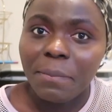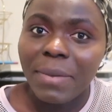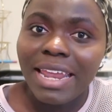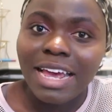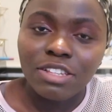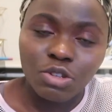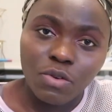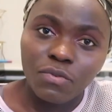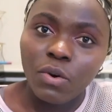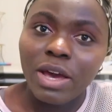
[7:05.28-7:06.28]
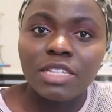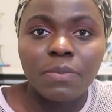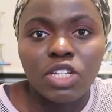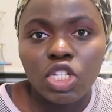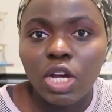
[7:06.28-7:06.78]
they might ask you for a
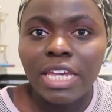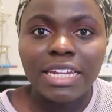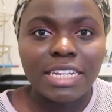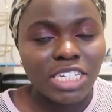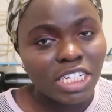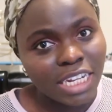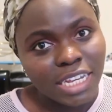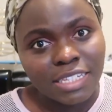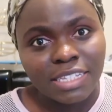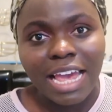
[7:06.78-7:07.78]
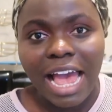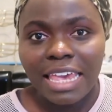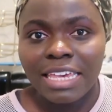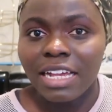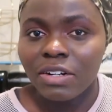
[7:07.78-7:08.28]
special English test, the
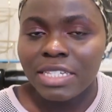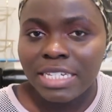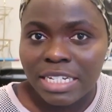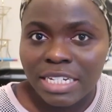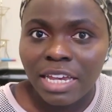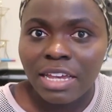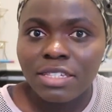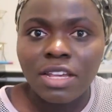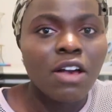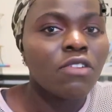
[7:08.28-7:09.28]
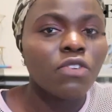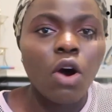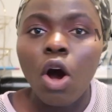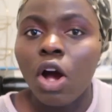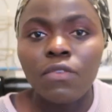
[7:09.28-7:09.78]
IELT test,
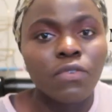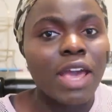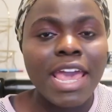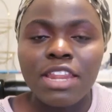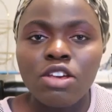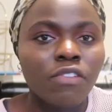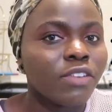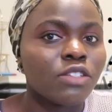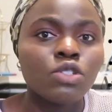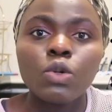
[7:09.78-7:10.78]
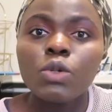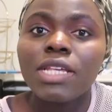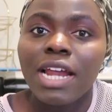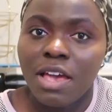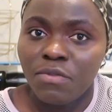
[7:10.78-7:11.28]
for all, for any of the schools
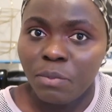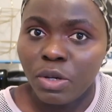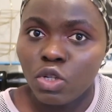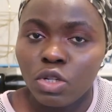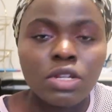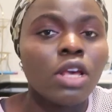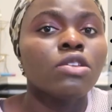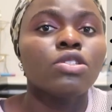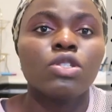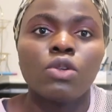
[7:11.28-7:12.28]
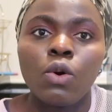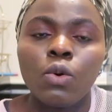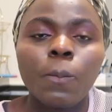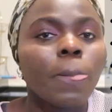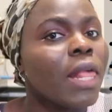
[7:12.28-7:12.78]
that I have mentioned.
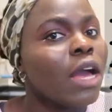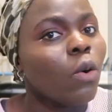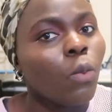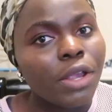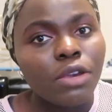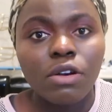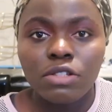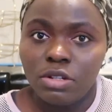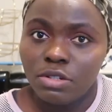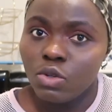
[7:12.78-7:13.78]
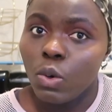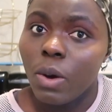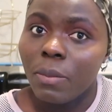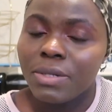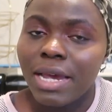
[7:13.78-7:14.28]
So when you go to the school
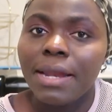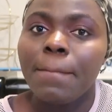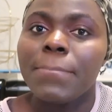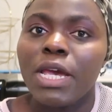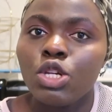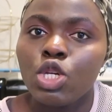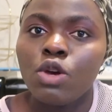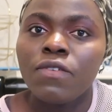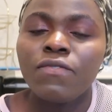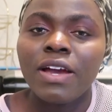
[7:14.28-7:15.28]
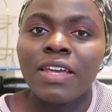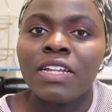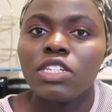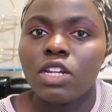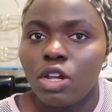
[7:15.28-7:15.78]
website, make sure you find the
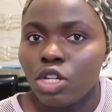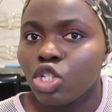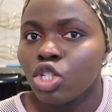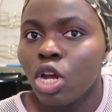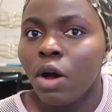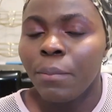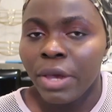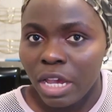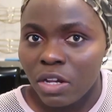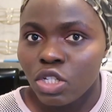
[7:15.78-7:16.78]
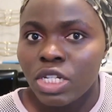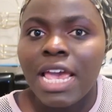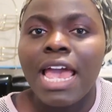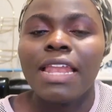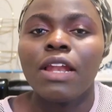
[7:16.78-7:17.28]
international page
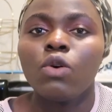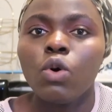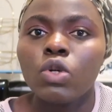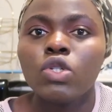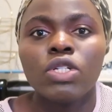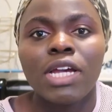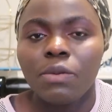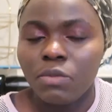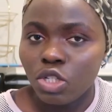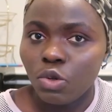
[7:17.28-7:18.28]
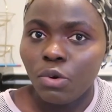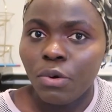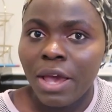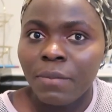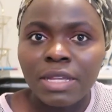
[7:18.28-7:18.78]
and then go to the admission
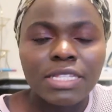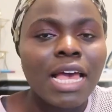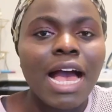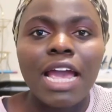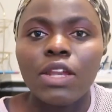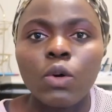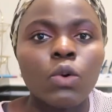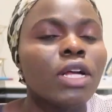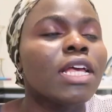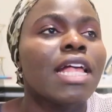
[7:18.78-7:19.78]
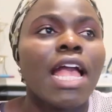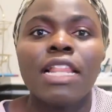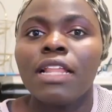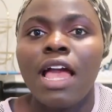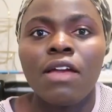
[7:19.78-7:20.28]
requirements. I know
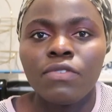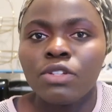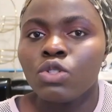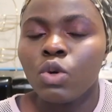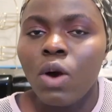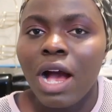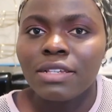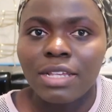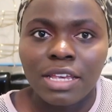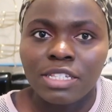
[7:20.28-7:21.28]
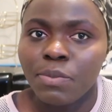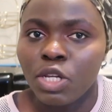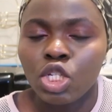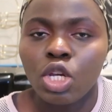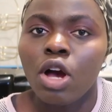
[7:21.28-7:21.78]
every school has like a
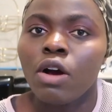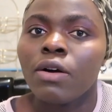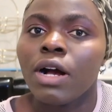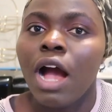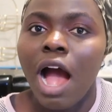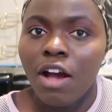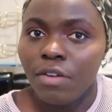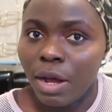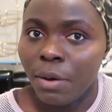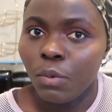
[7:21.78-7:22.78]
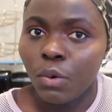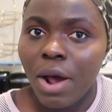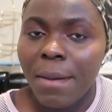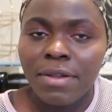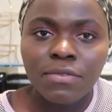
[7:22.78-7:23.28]
special uh, uh,
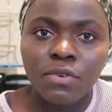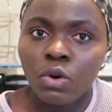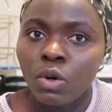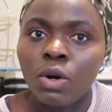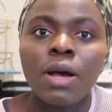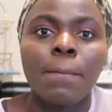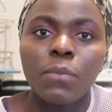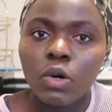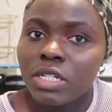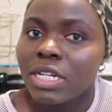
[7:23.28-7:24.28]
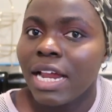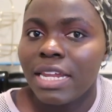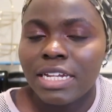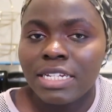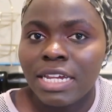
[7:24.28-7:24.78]
requirement for both
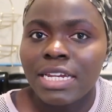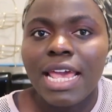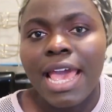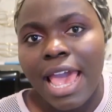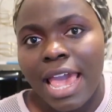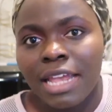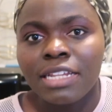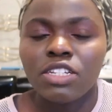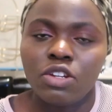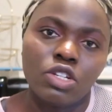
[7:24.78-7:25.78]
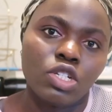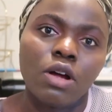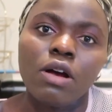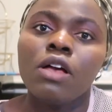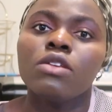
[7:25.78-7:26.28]
Canadian and
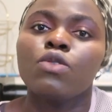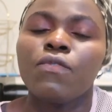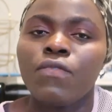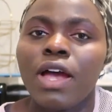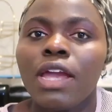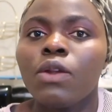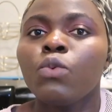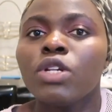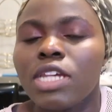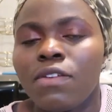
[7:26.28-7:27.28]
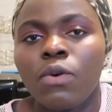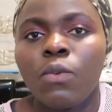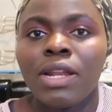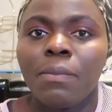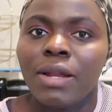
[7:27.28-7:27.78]
international. So find whichever
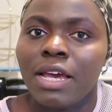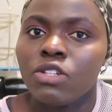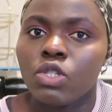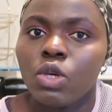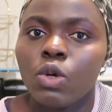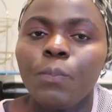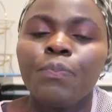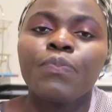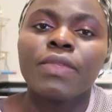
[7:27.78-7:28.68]
one applies to you